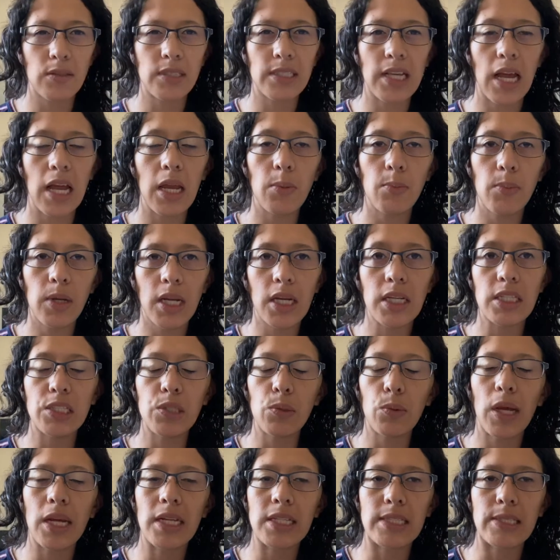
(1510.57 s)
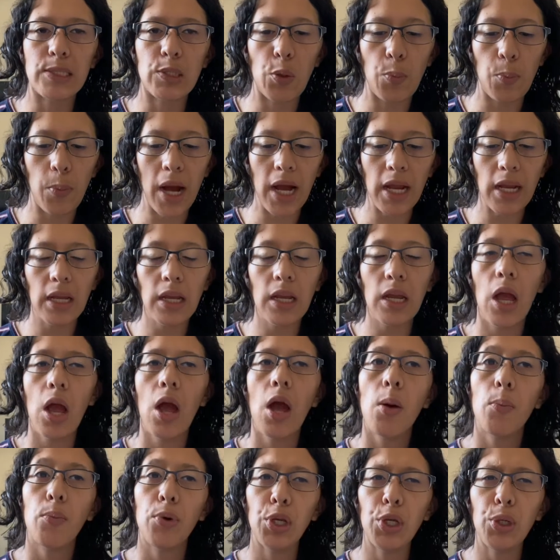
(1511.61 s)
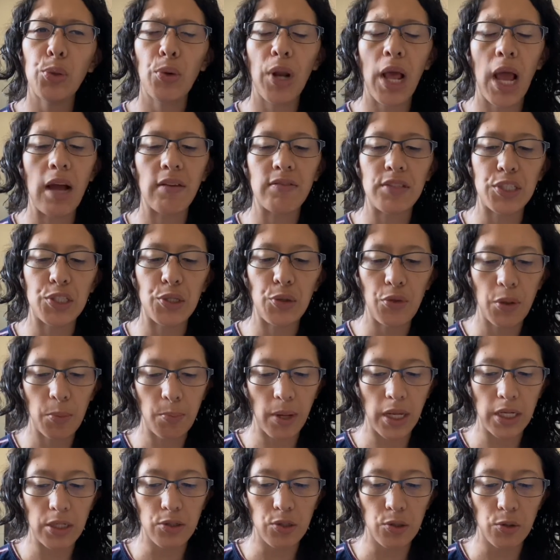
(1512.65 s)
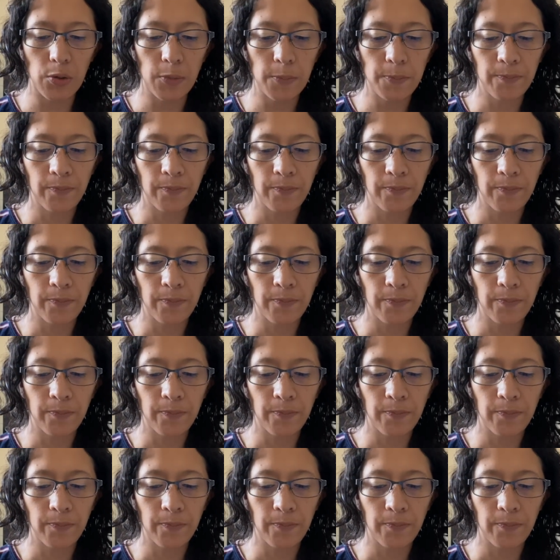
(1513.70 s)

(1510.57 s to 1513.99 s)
site because you can still buy it, but you would have to do the bundle.